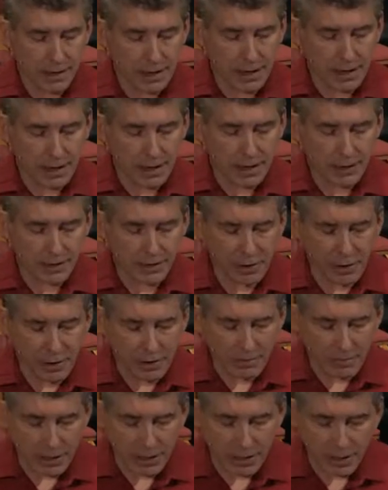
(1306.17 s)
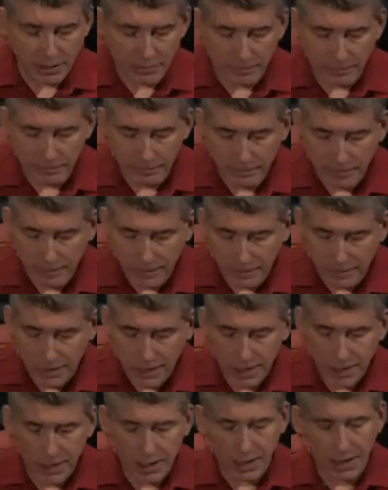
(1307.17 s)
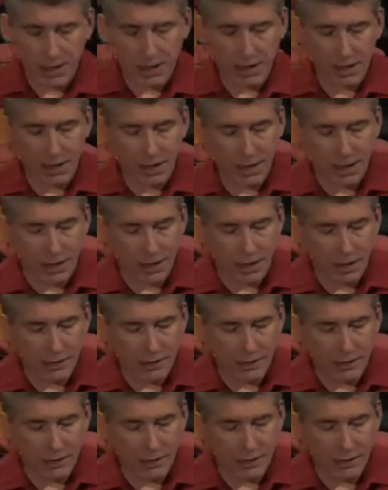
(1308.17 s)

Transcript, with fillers: And I thought a minute, and